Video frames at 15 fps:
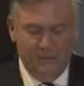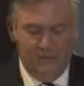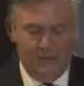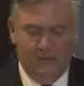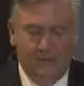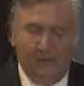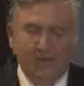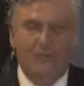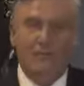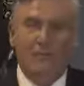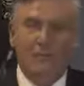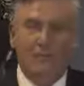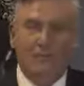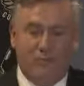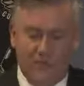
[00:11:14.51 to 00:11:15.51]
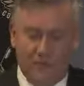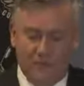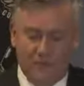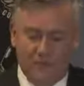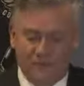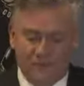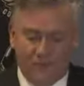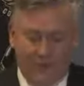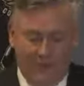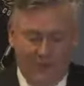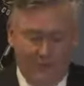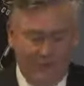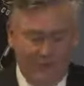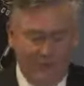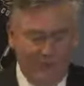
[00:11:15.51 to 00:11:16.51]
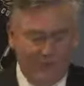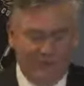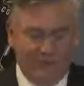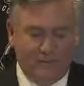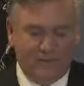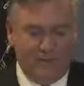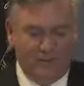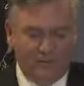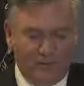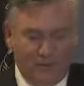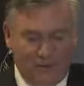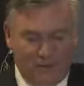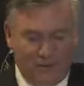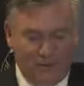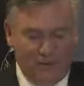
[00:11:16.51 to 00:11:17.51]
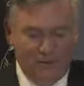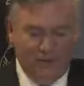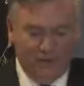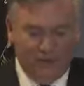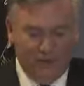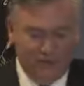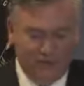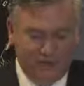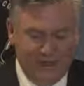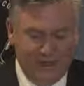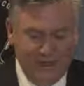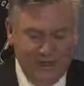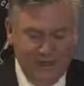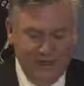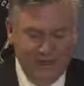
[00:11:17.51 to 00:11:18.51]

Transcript: and my old mate Brendan Stroud, premiership captain of our wheelchair team,